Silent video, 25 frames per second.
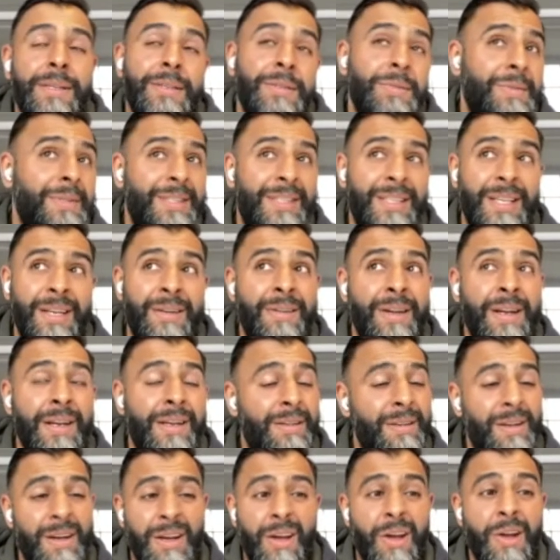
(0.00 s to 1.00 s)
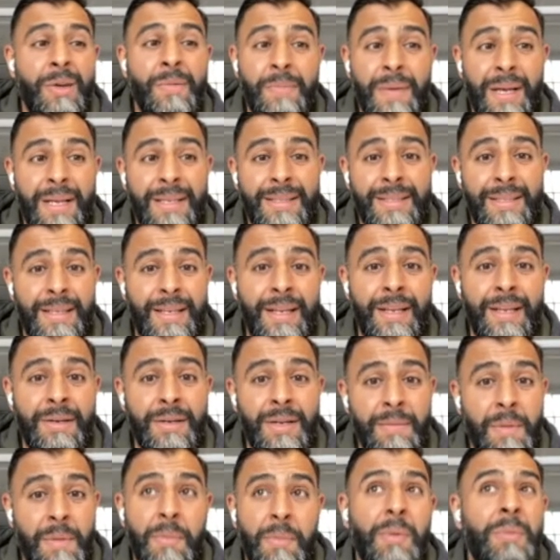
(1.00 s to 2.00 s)
just want to sit around at home, basically, and
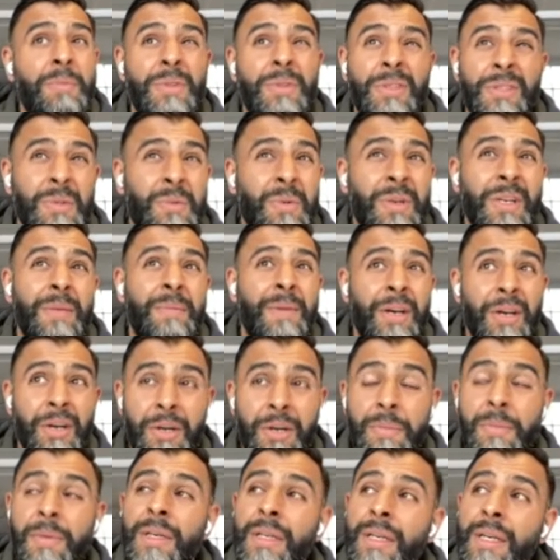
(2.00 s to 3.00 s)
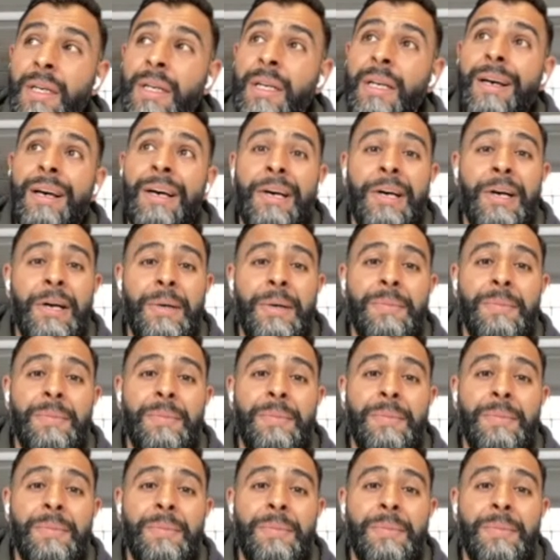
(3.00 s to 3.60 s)
my mum doesn't want him at home. They